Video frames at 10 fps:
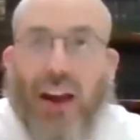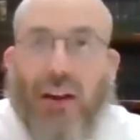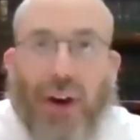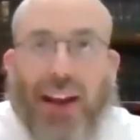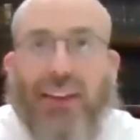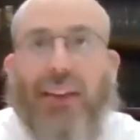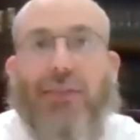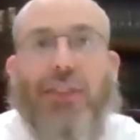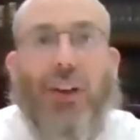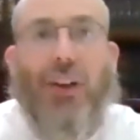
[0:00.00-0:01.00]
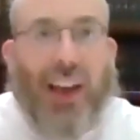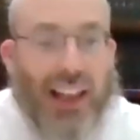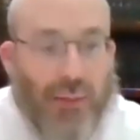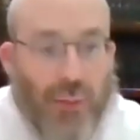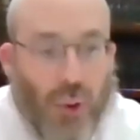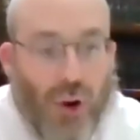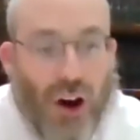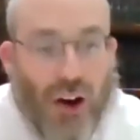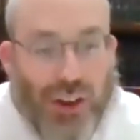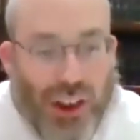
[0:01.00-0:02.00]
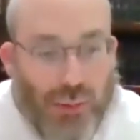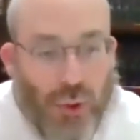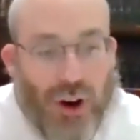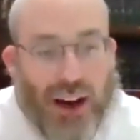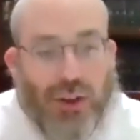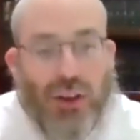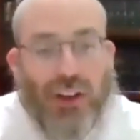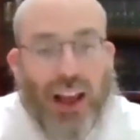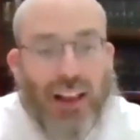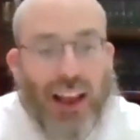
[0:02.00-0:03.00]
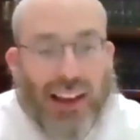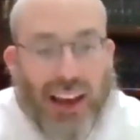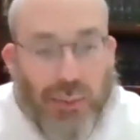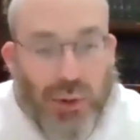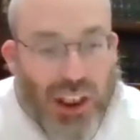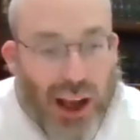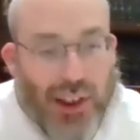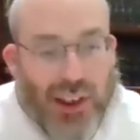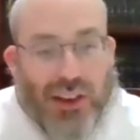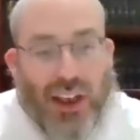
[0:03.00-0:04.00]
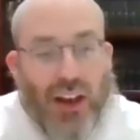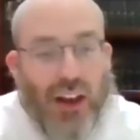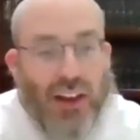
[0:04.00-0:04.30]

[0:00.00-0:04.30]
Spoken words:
directives are getting more harsh and more harsh. You're not allowed to keep Shabbos.